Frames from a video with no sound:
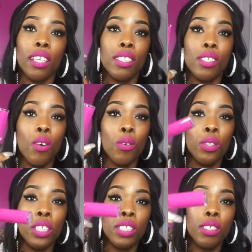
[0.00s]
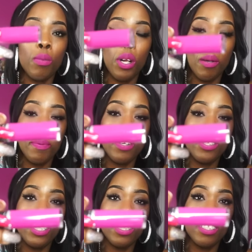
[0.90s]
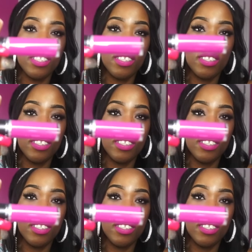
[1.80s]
So this is what I purchased.